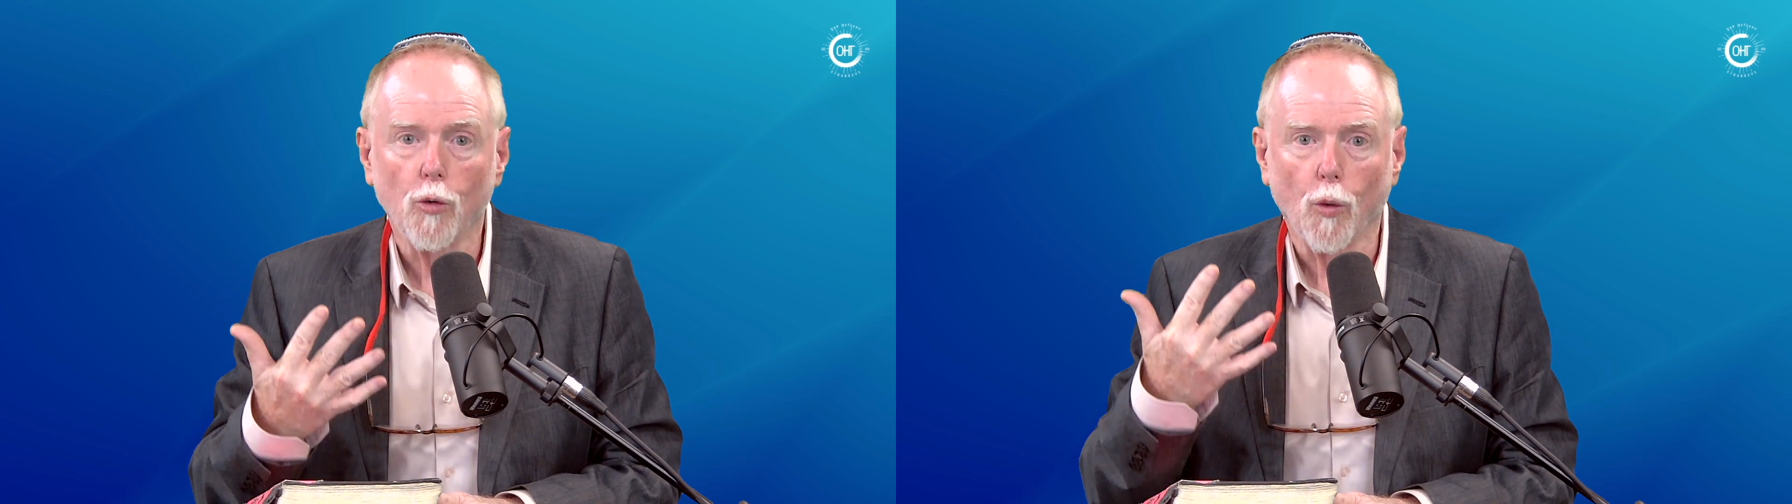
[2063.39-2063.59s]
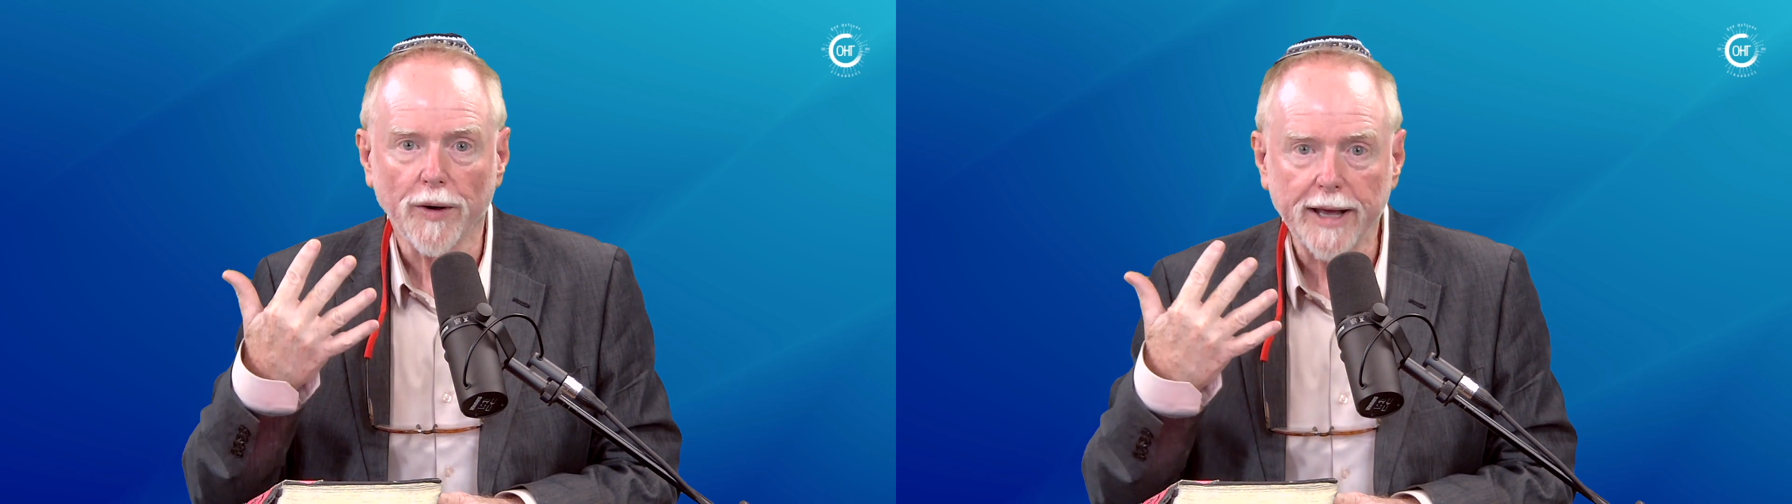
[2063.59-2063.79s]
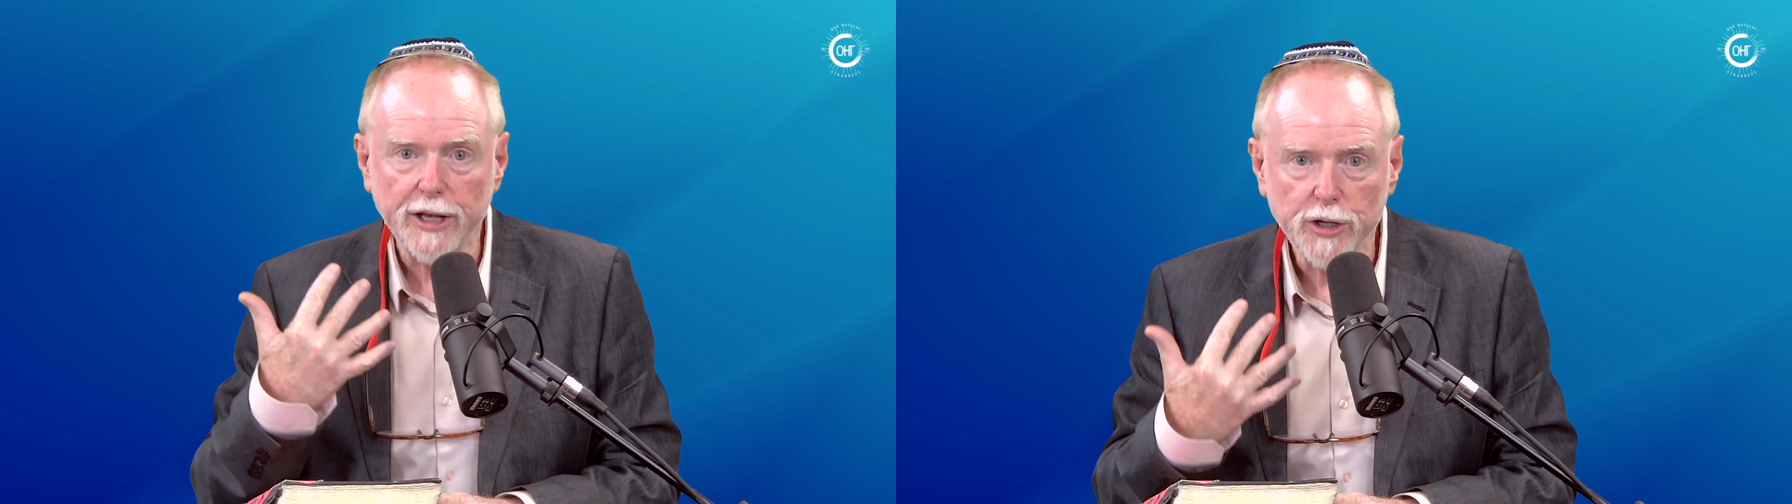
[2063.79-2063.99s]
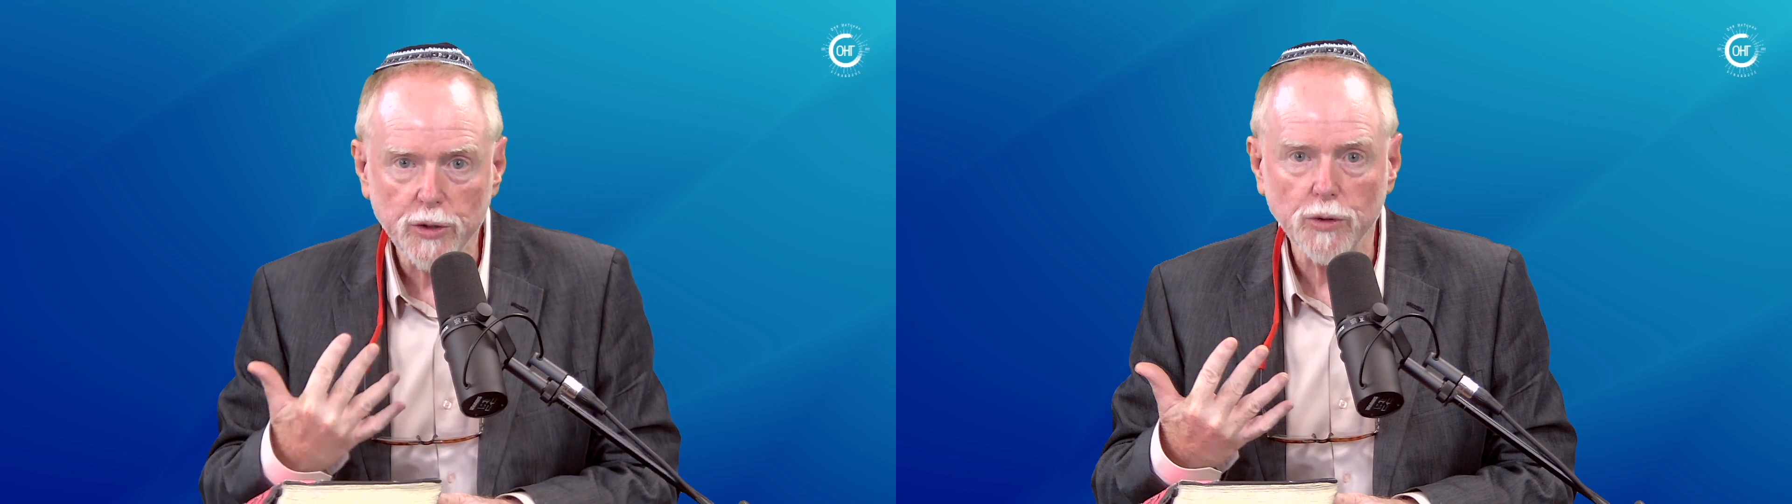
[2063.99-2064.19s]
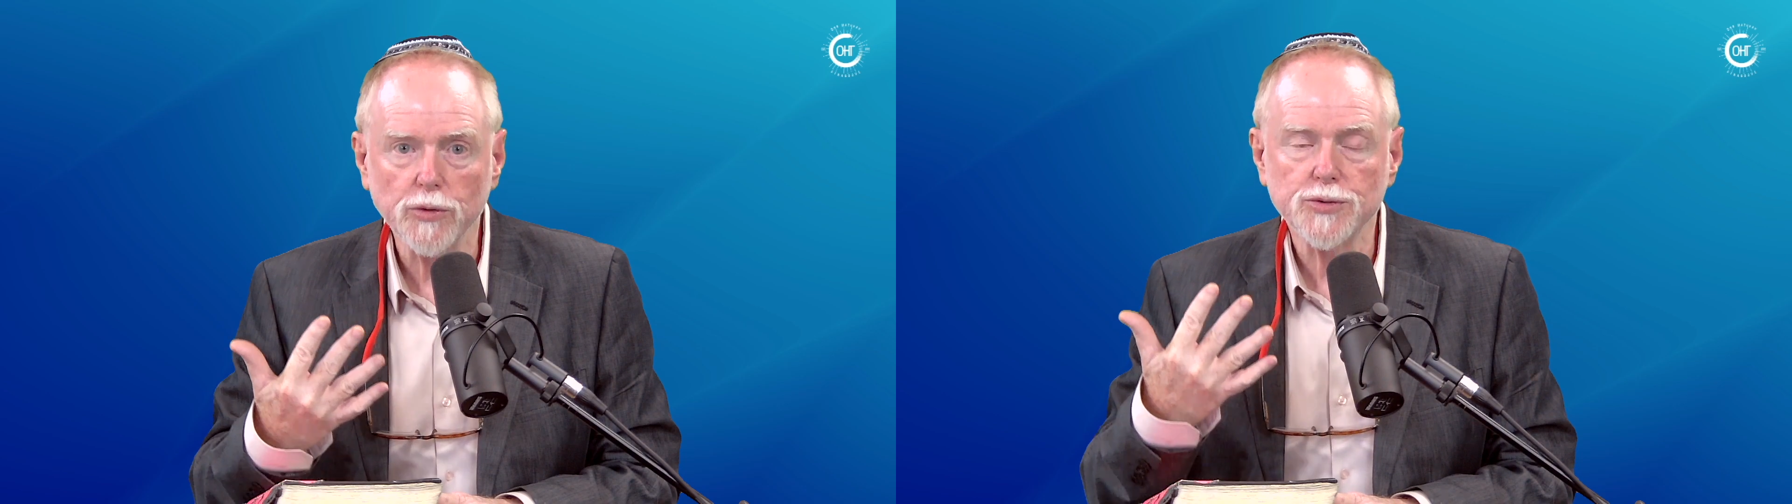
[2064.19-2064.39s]
When I
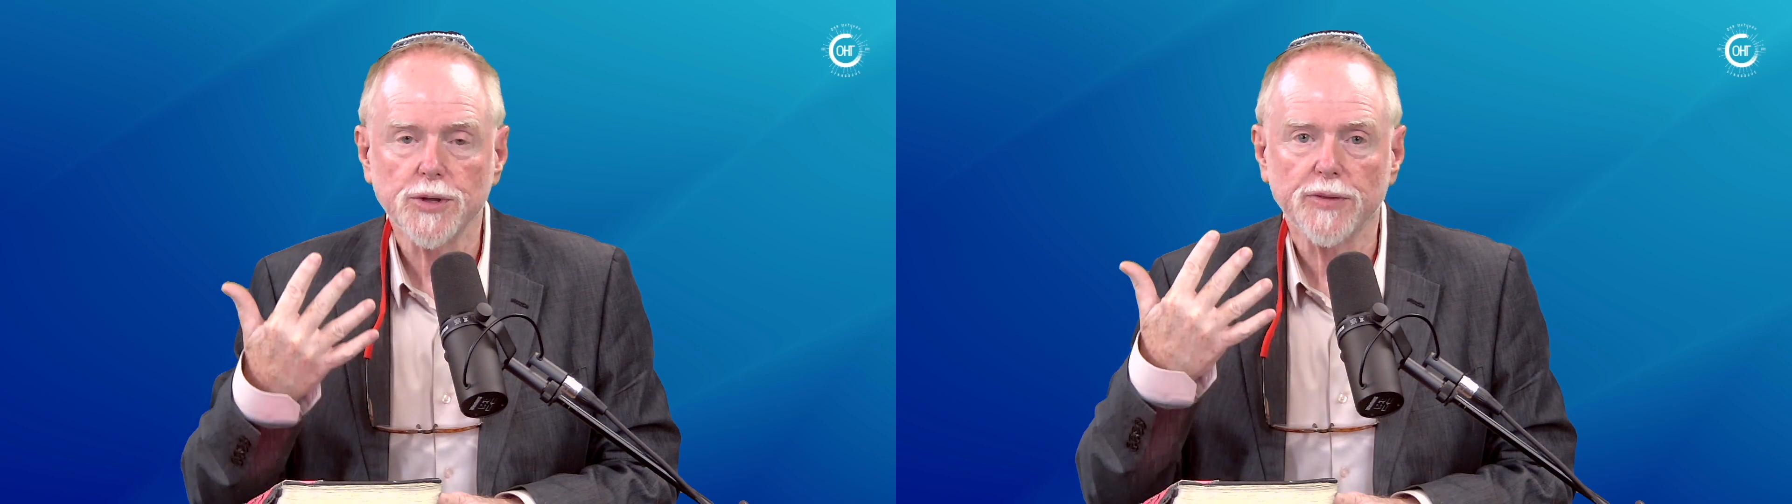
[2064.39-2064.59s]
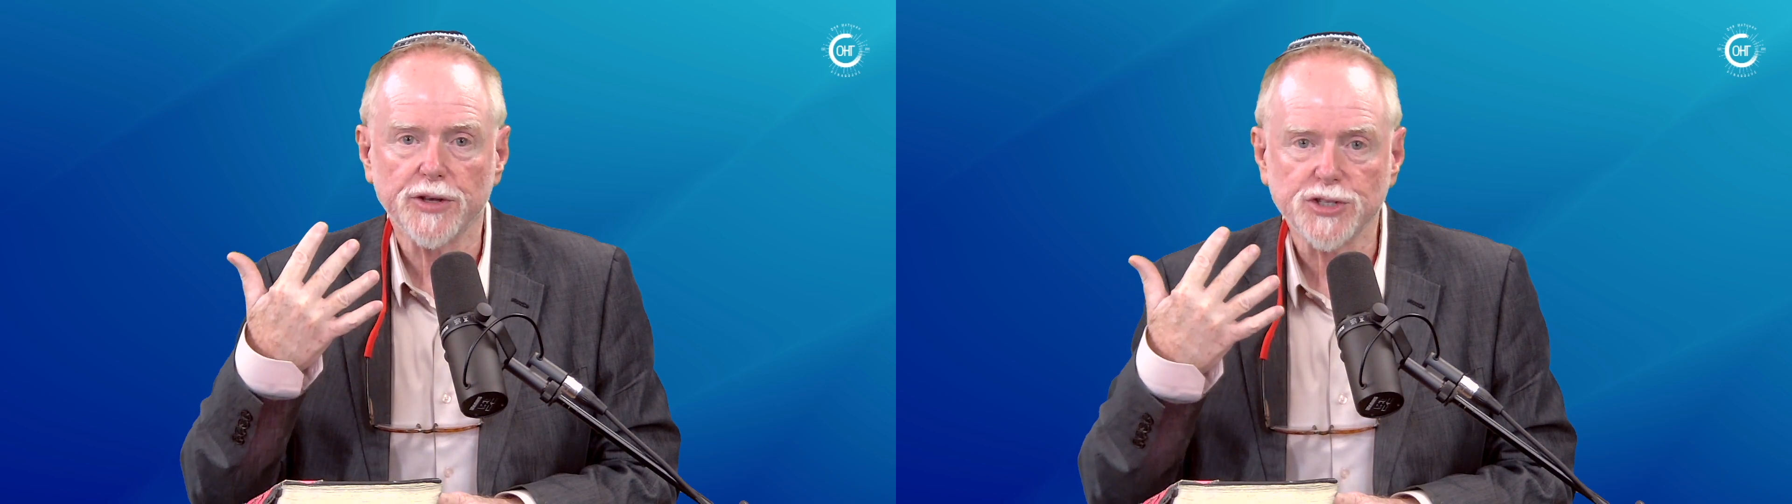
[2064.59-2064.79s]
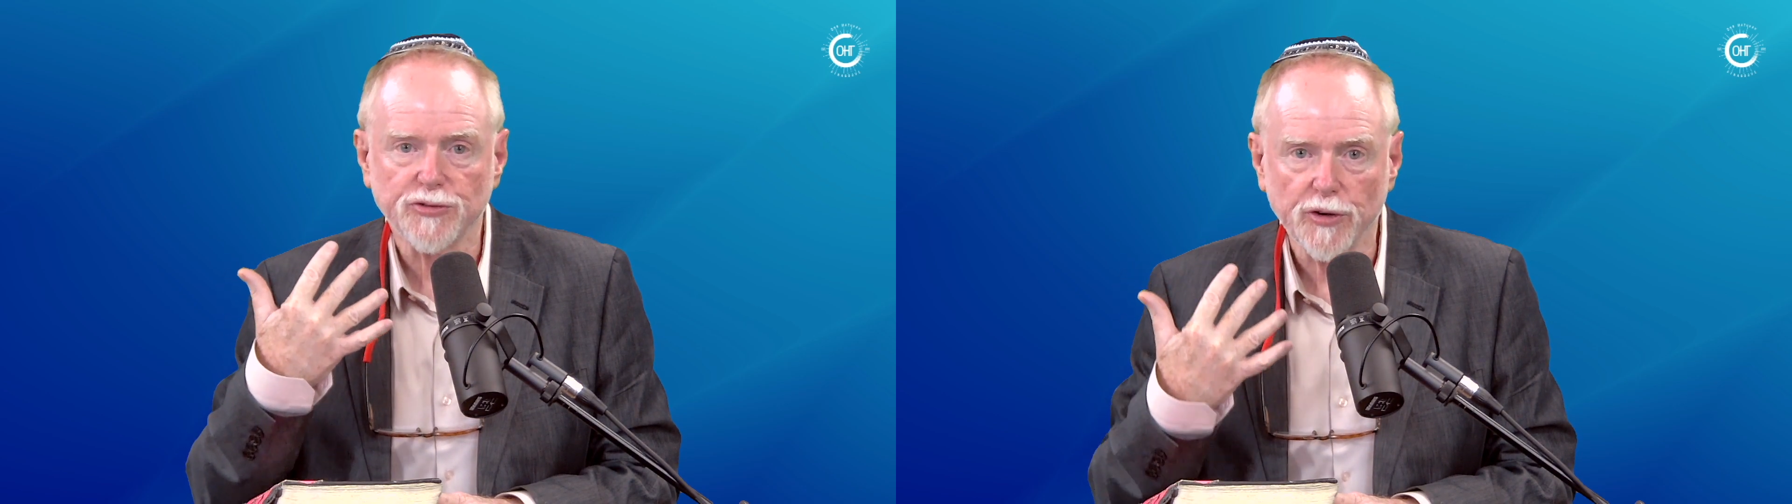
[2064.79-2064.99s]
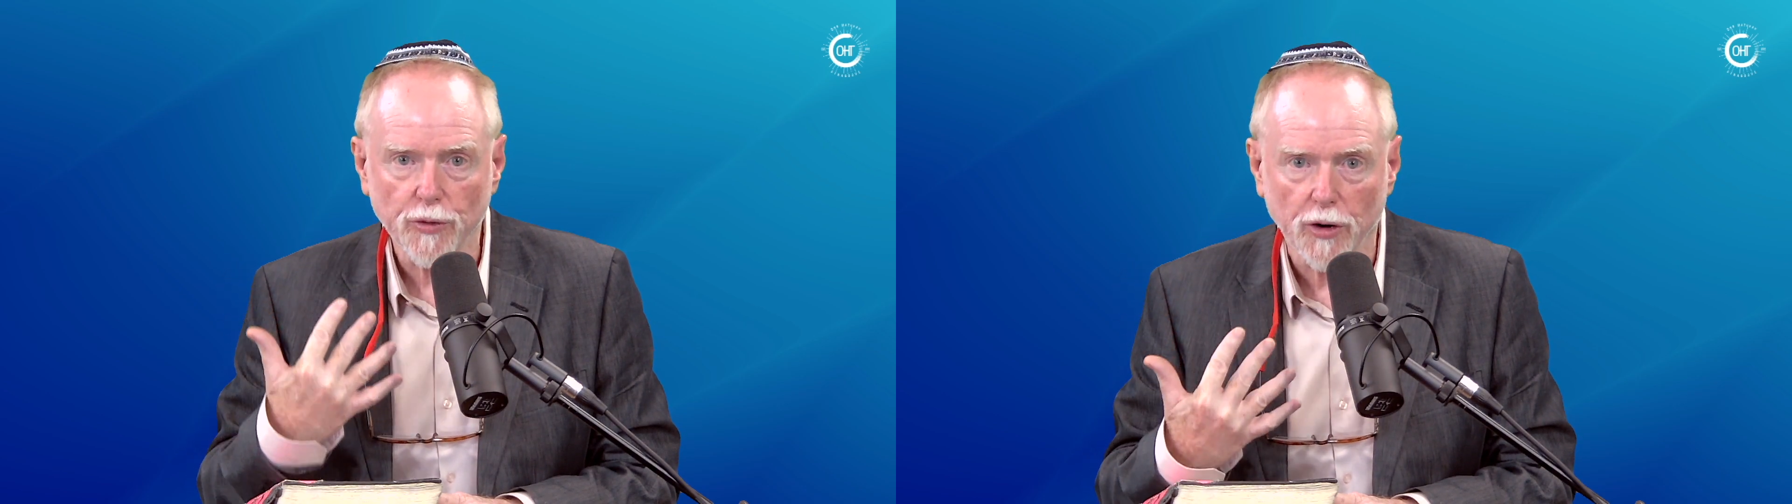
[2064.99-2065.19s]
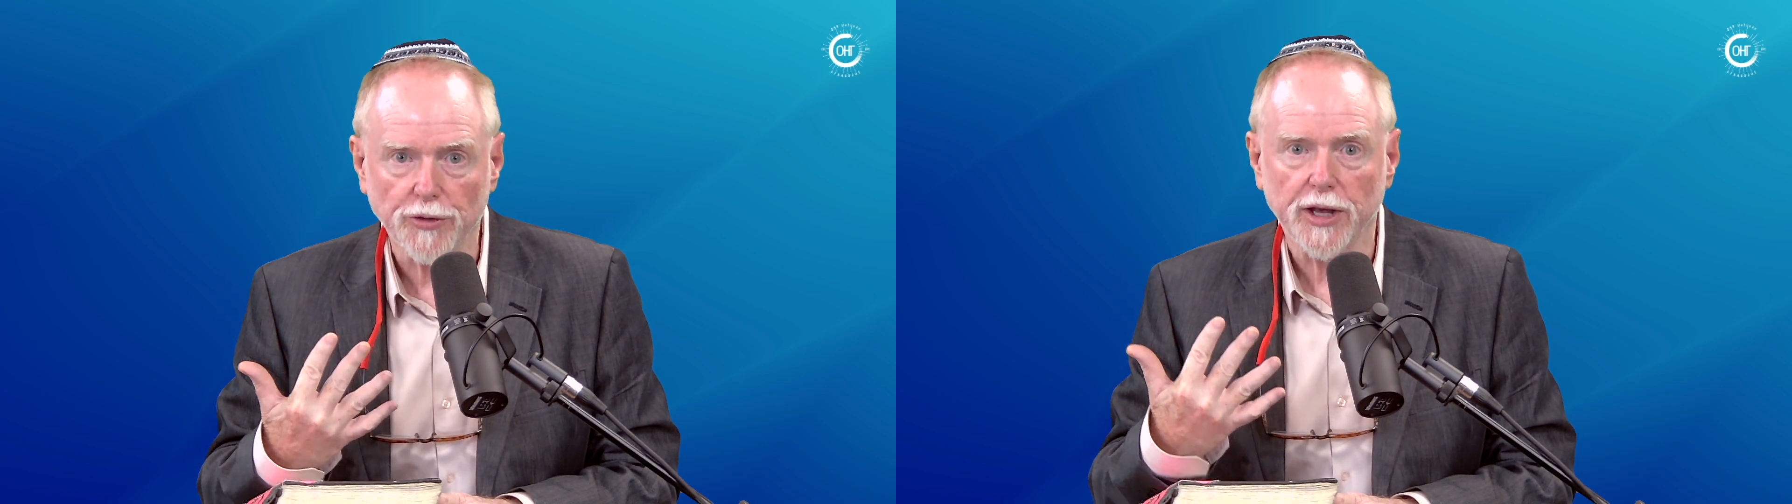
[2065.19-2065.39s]
use the
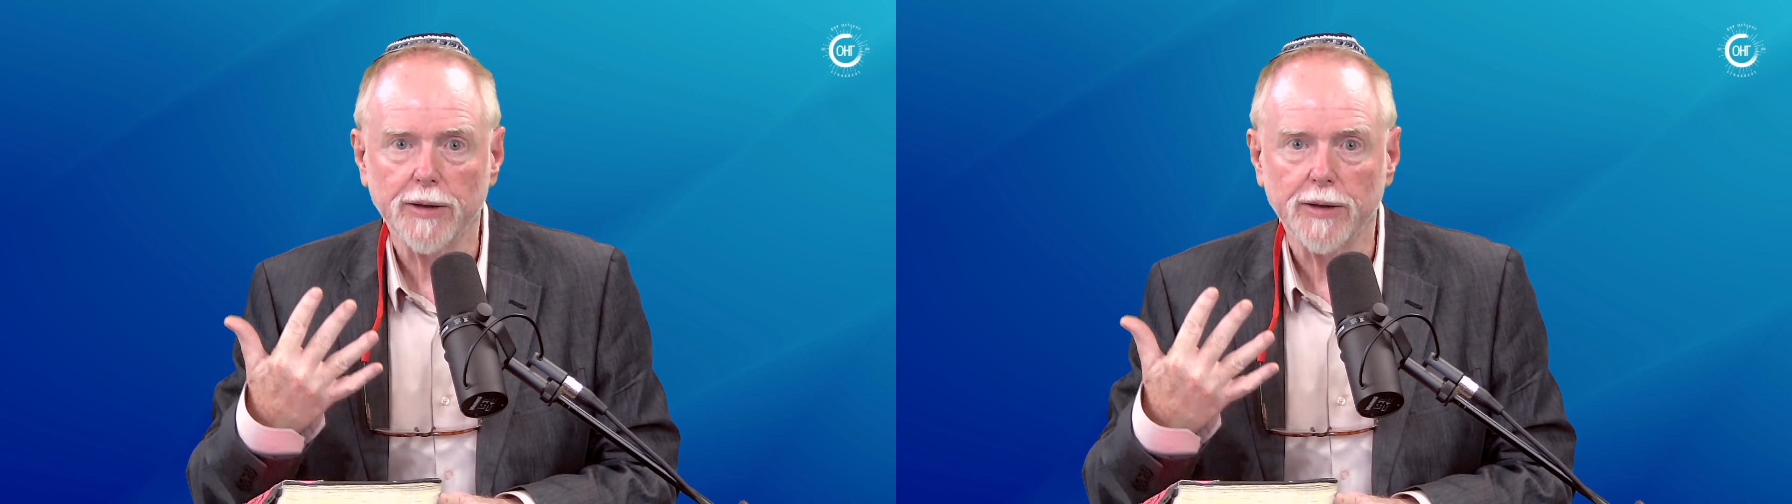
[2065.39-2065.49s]
Sfirot